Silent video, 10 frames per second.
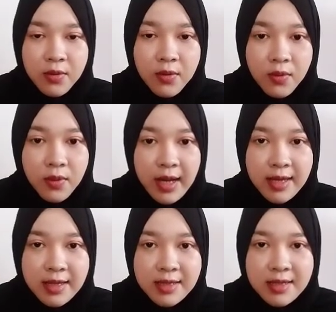
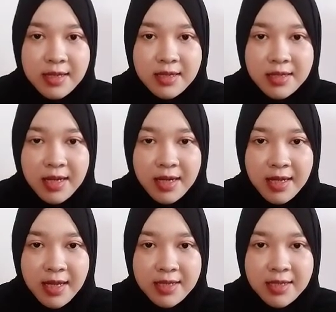while the
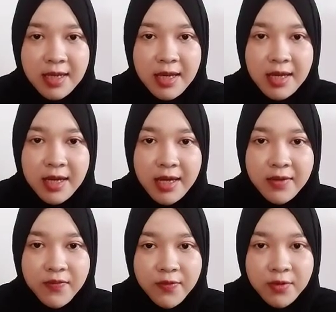starlings get
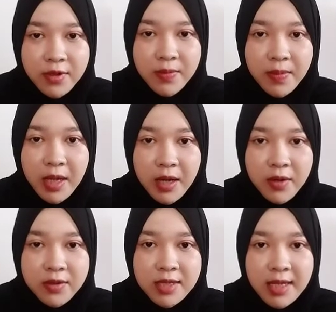food
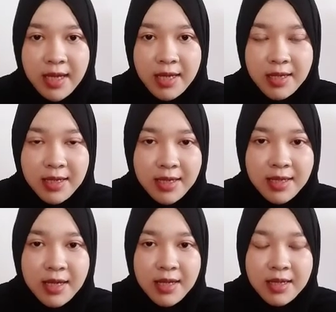because they eat
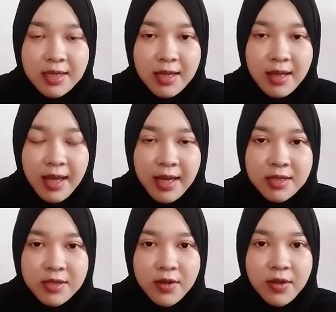the
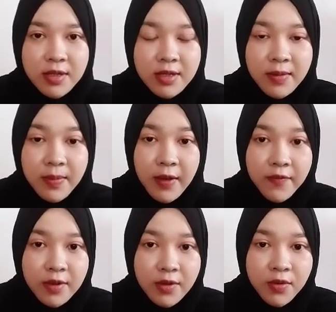lice on the
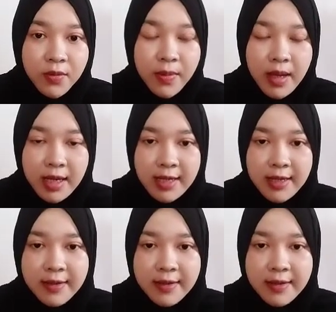buffalo body.